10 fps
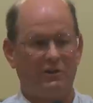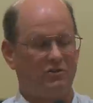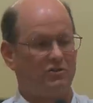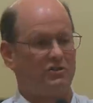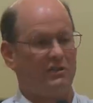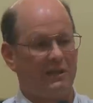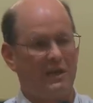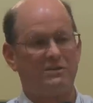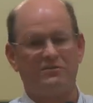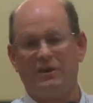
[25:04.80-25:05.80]
my church, and the
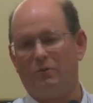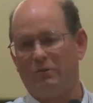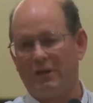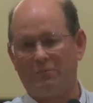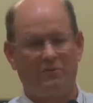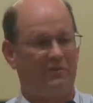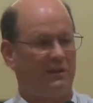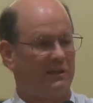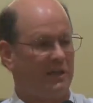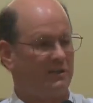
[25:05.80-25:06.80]
gates of hell will not
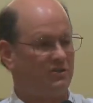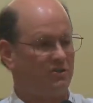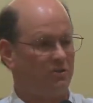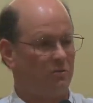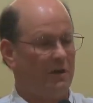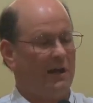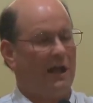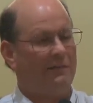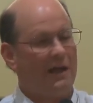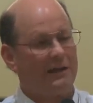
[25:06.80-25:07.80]
prevail against you.
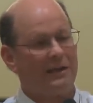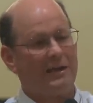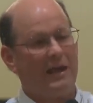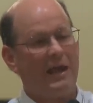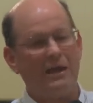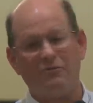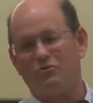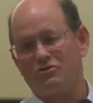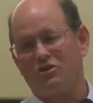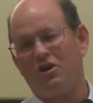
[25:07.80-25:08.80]
And that cave
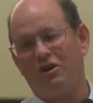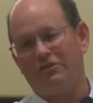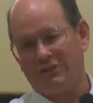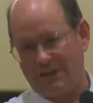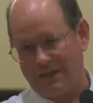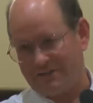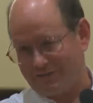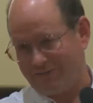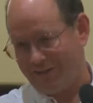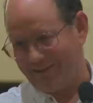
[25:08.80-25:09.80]
was called the
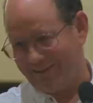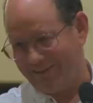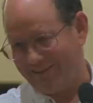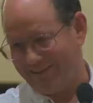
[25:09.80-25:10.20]
gates of hell.